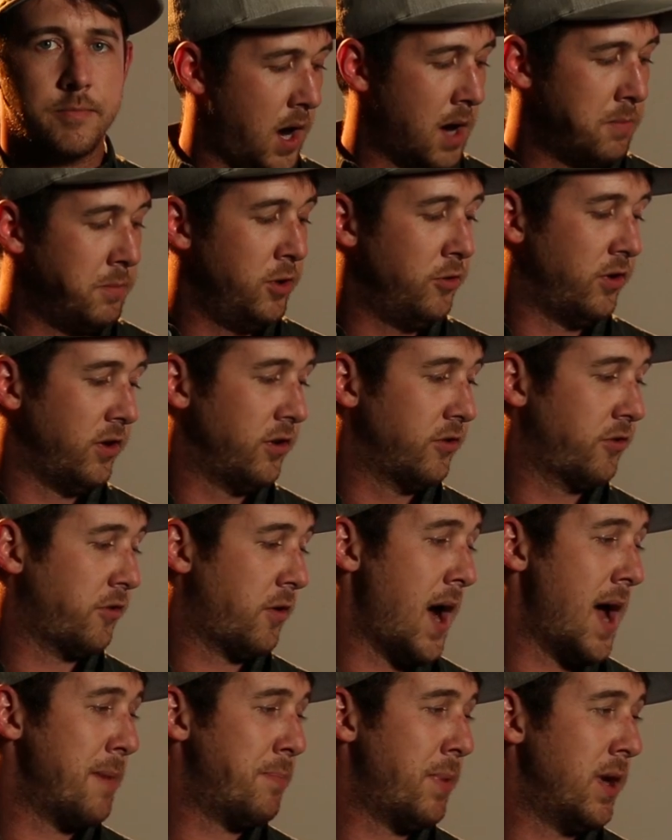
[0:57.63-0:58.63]
I'm using
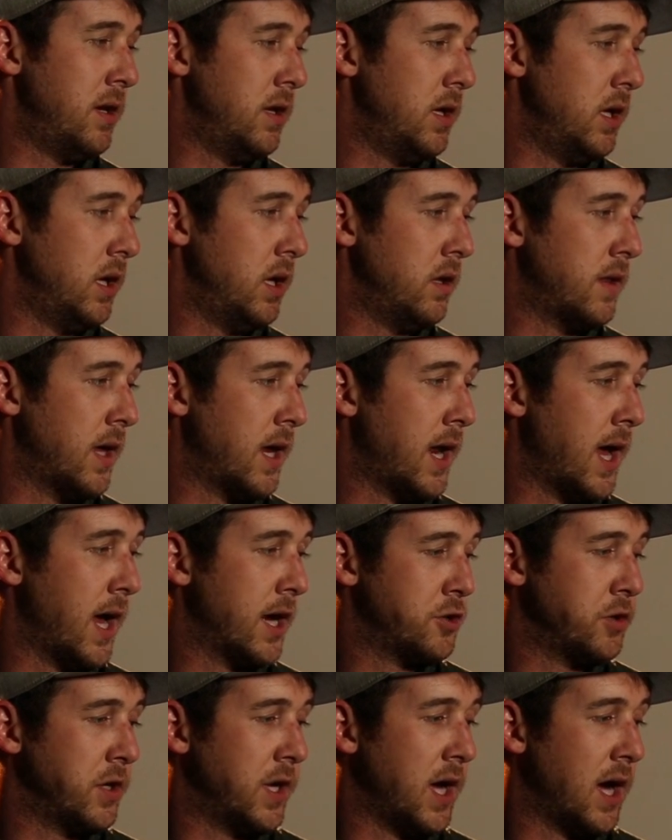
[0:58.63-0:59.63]
scrap ND that I
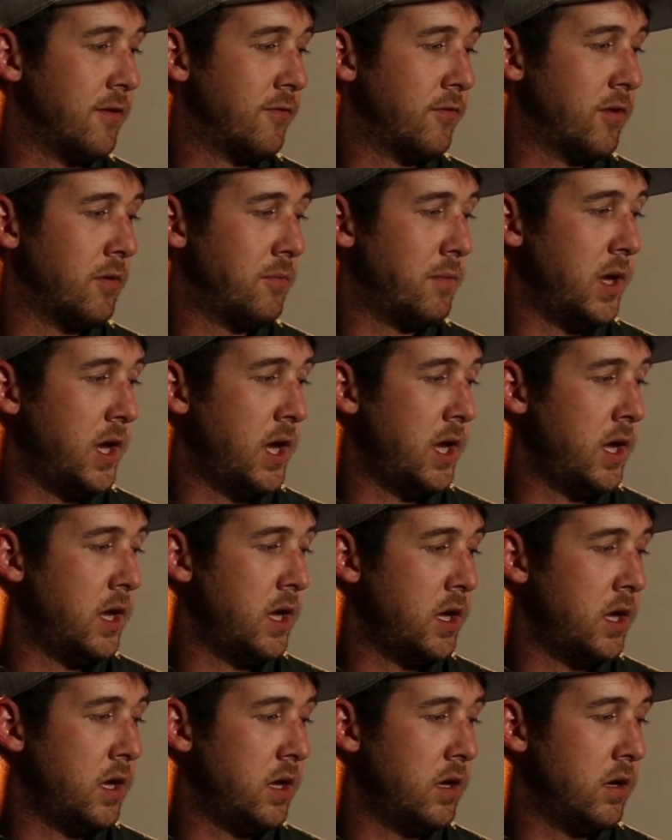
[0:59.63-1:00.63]
actually got from
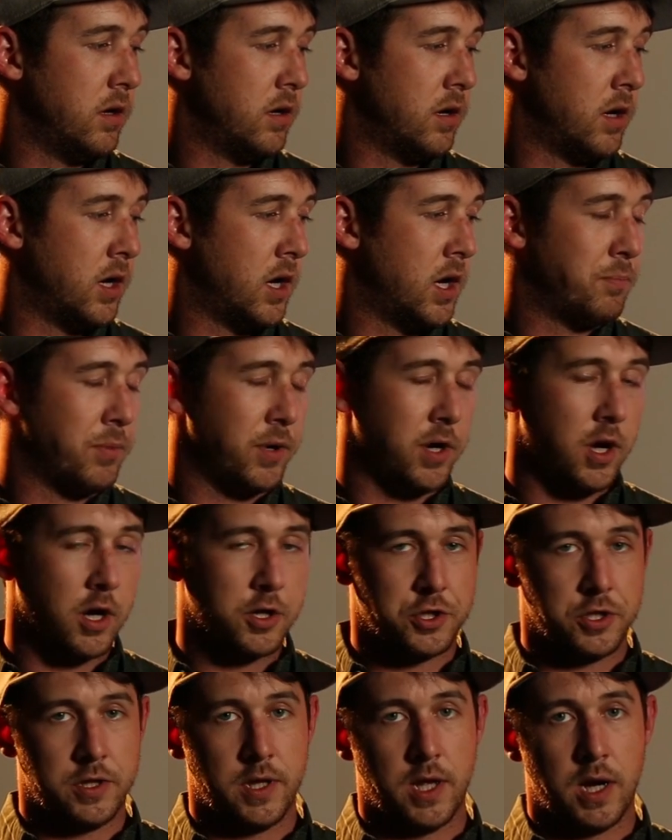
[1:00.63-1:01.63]
a uh,
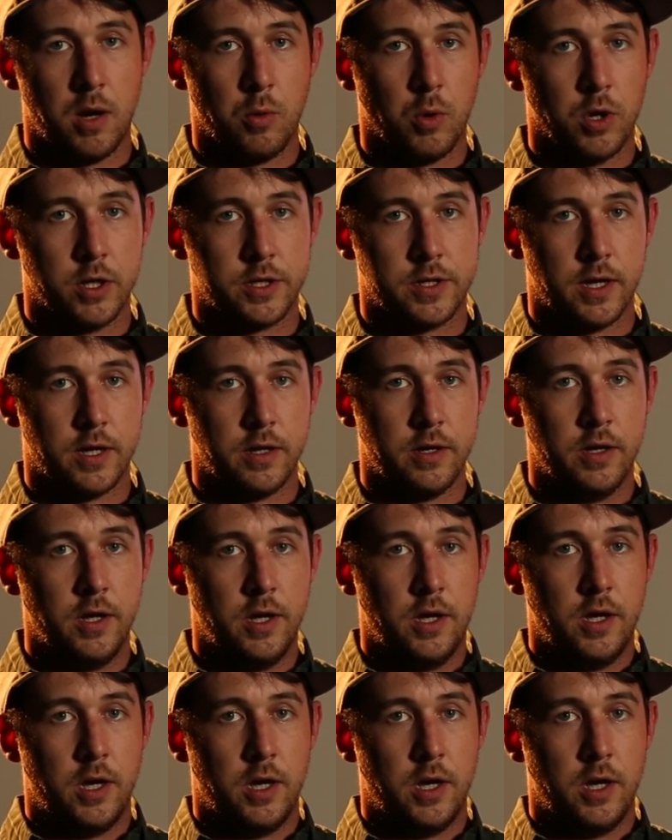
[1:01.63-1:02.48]
production that I worked on